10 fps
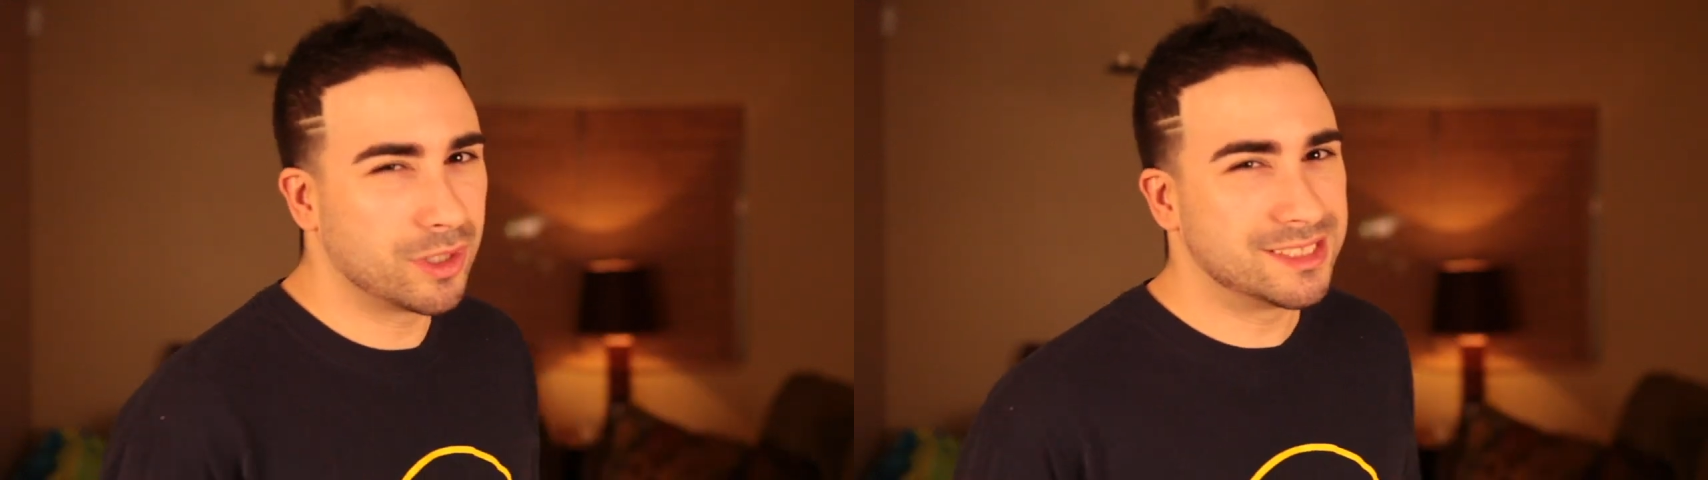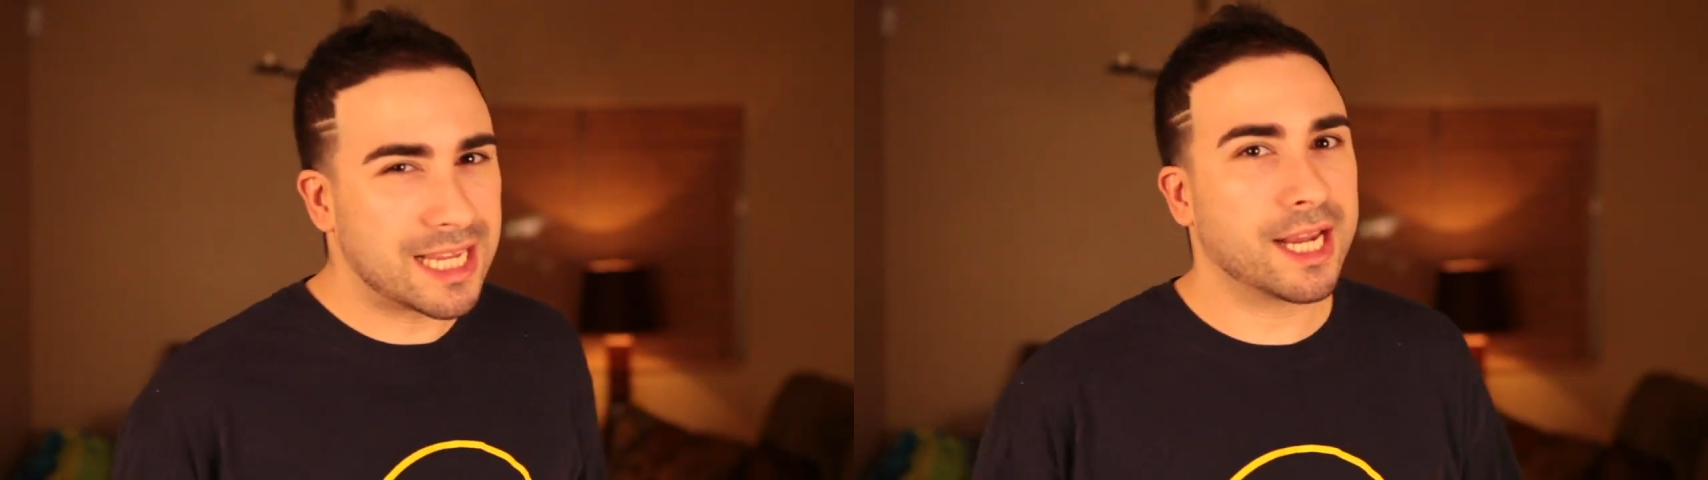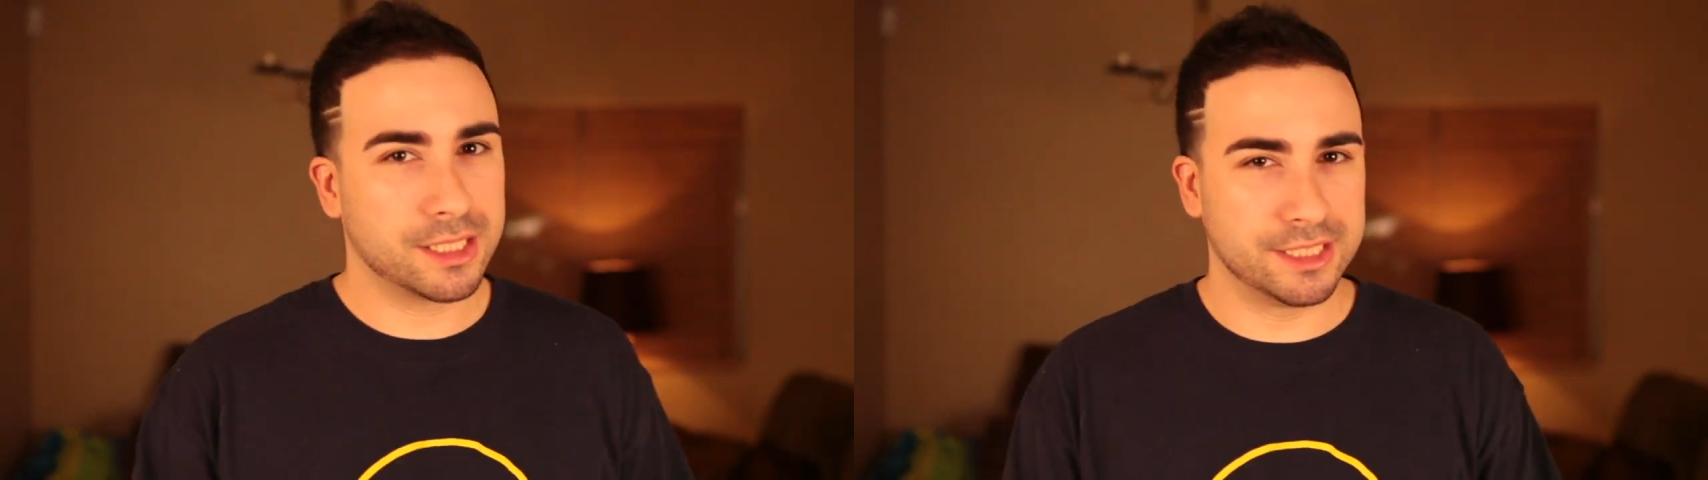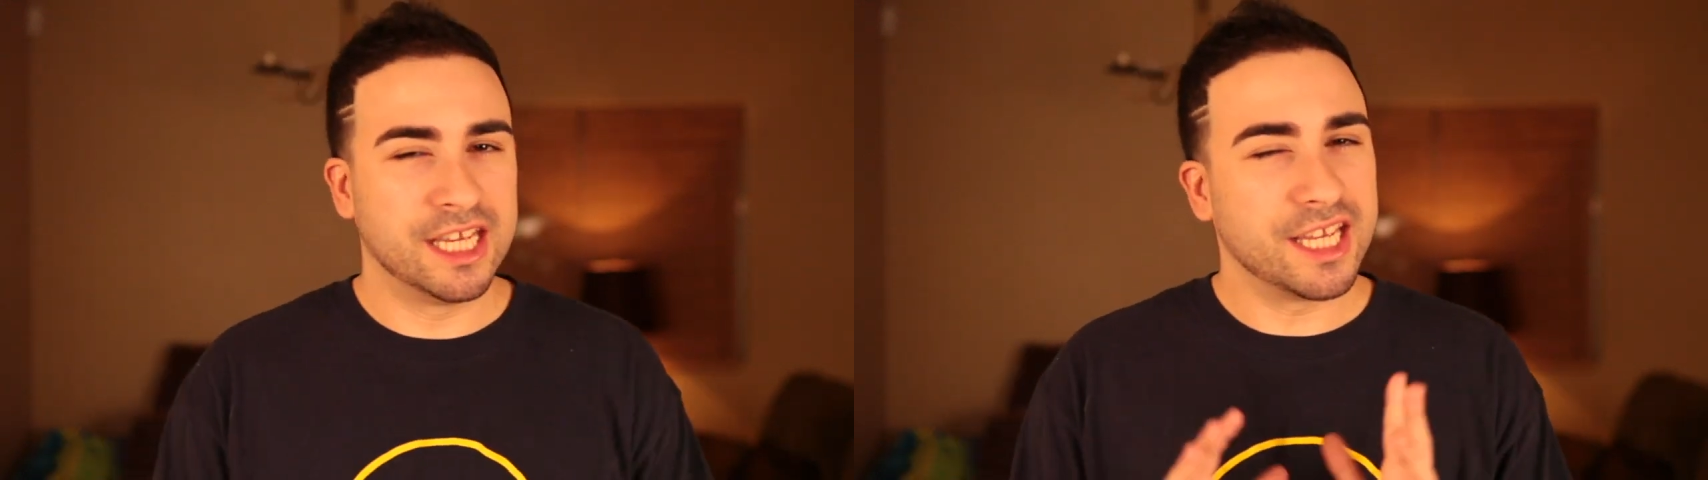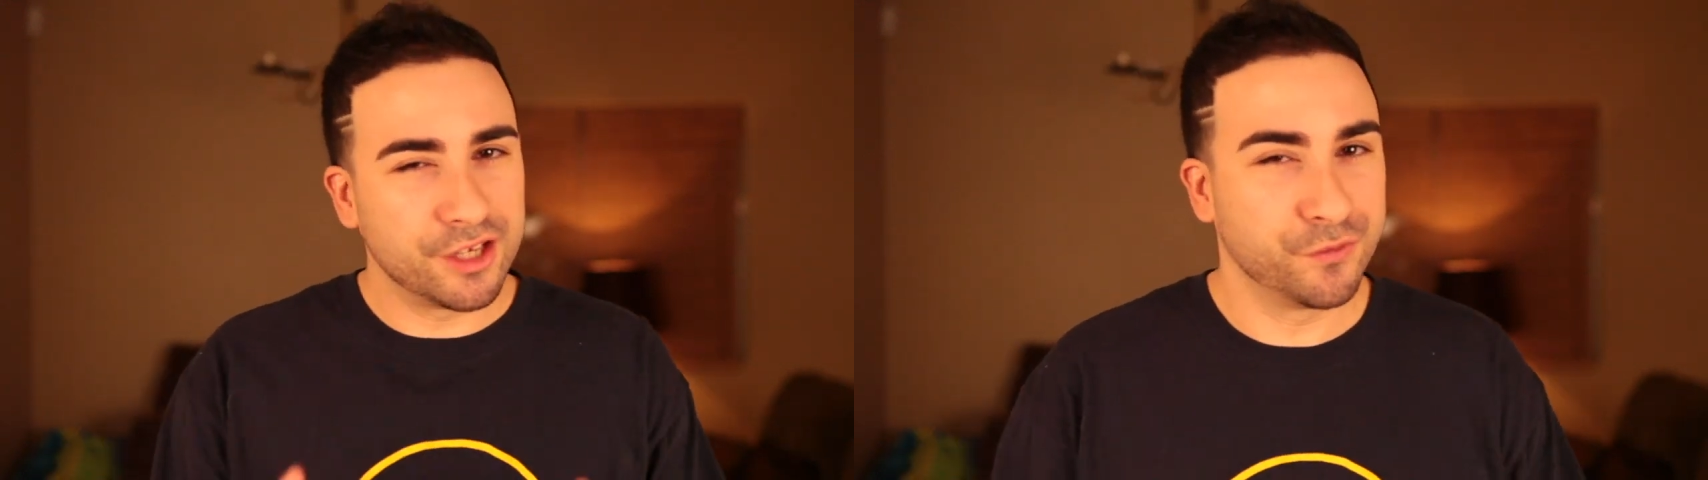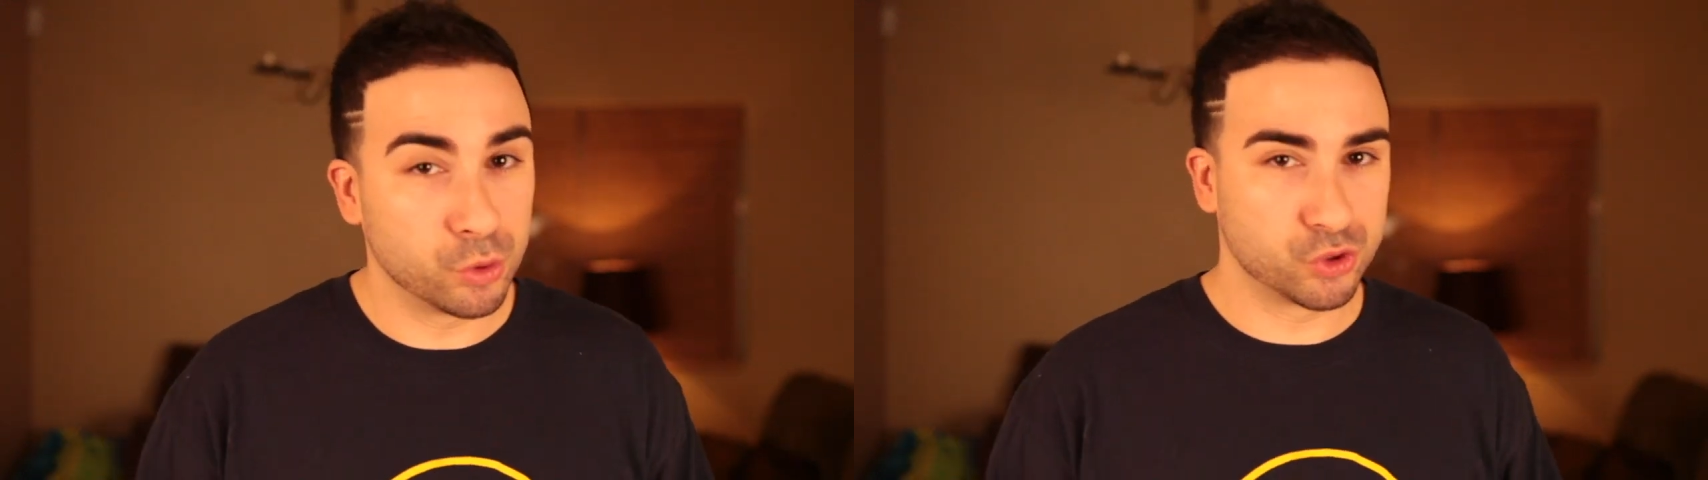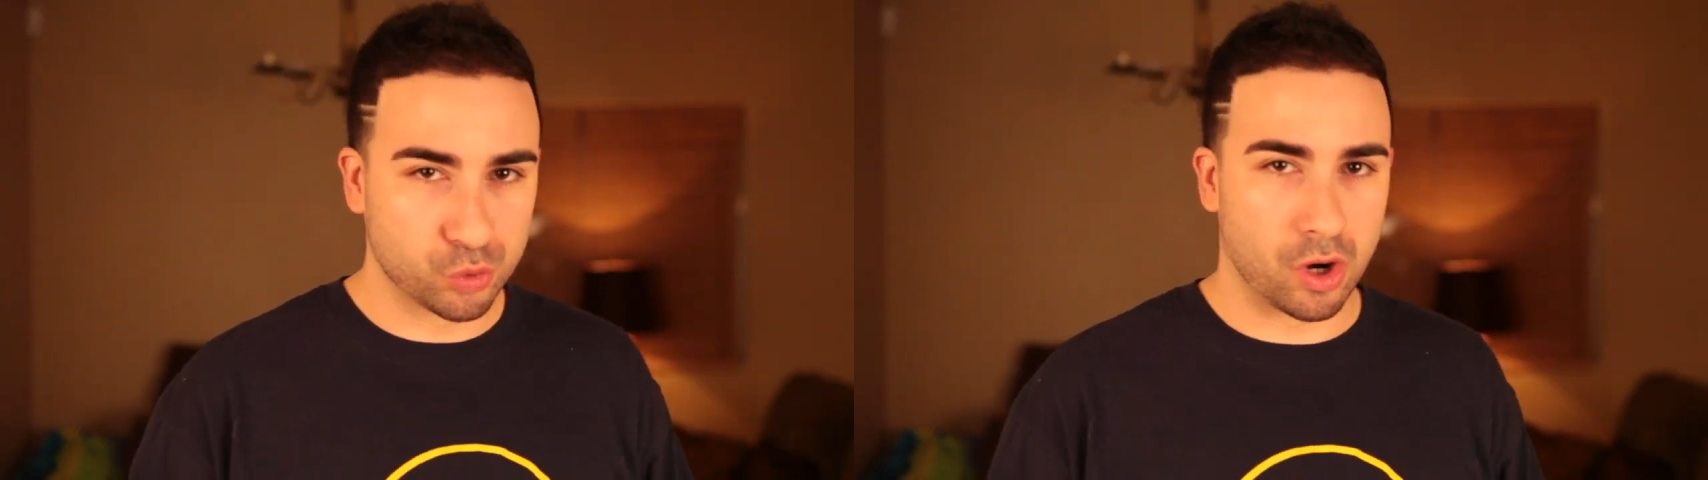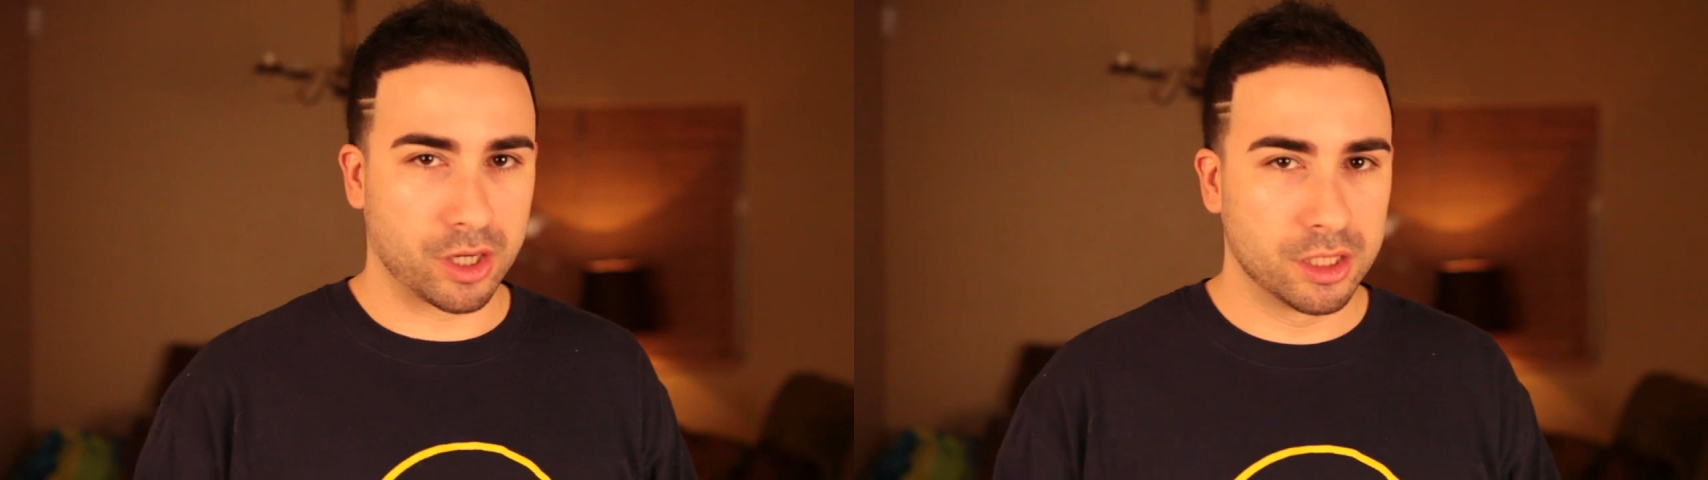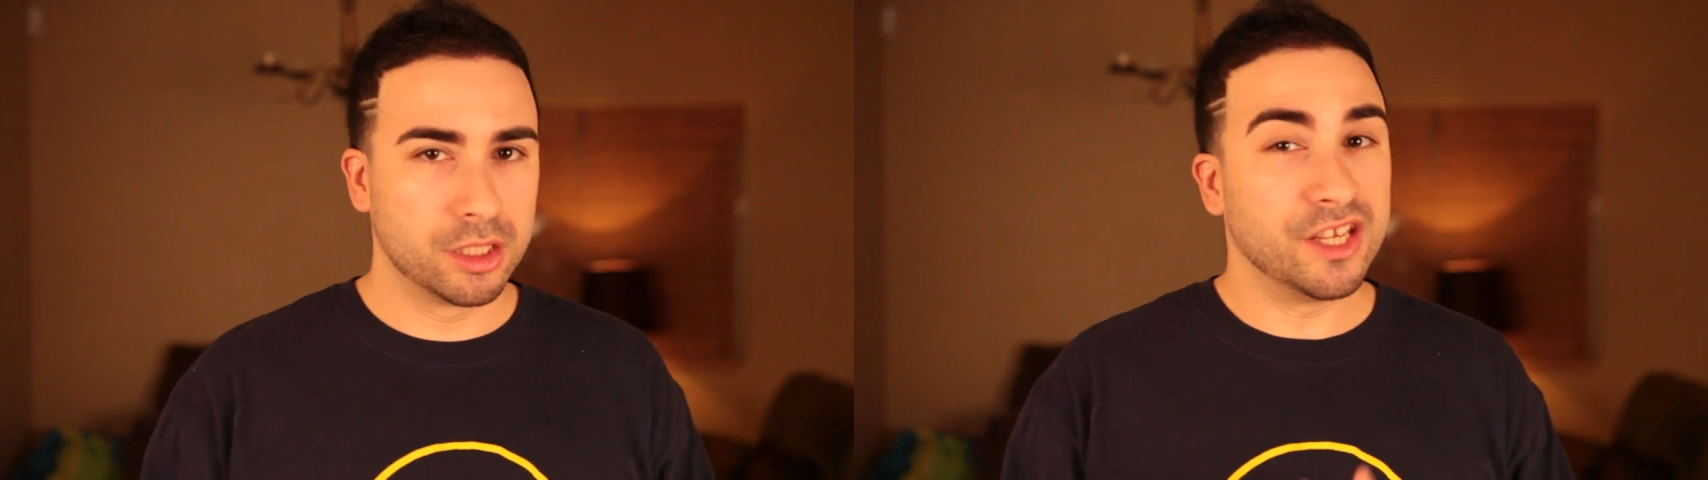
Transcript: exactly if you're drunk,